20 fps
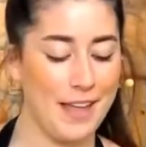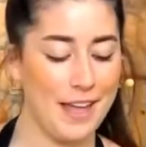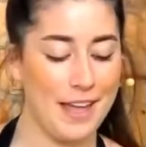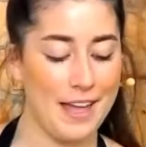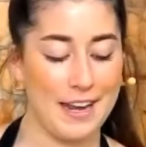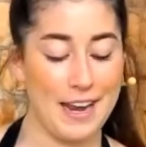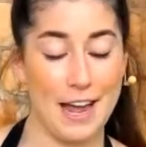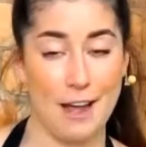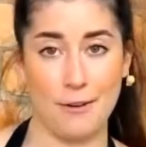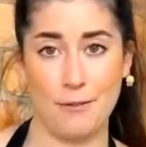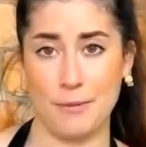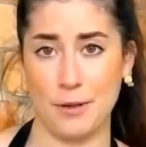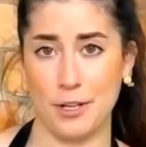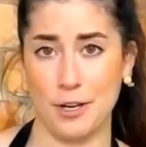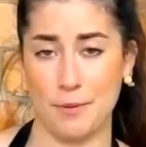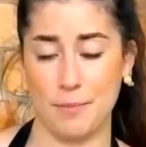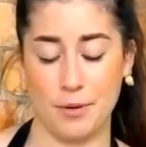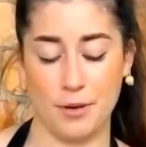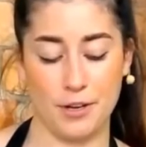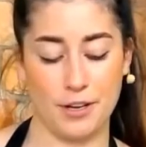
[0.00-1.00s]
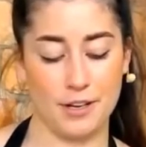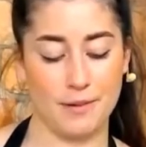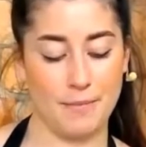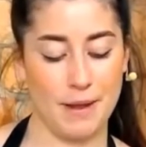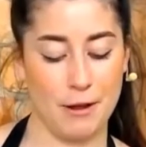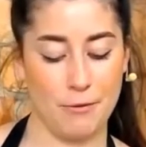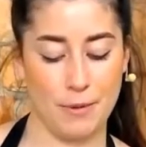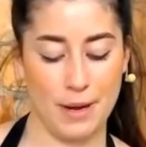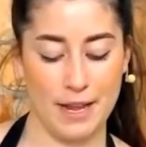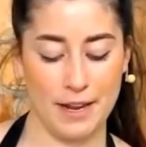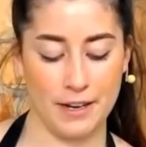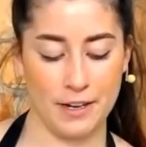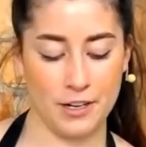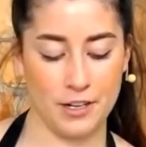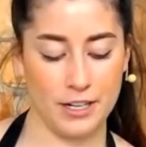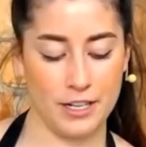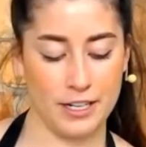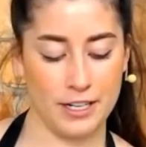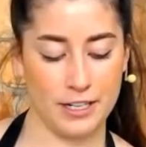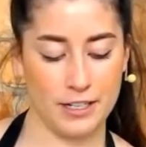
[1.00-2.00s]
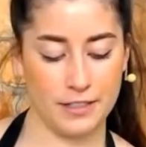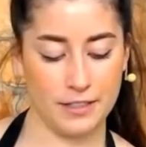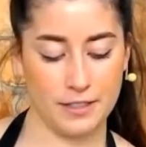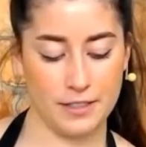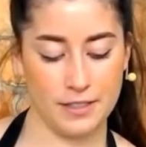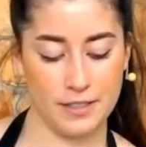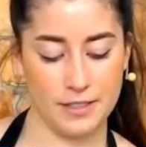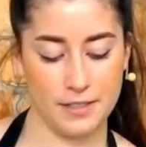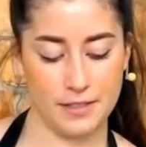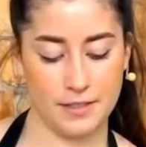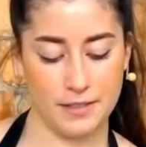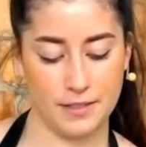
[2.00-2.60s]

Now I'm gonna put in my wet ingredients.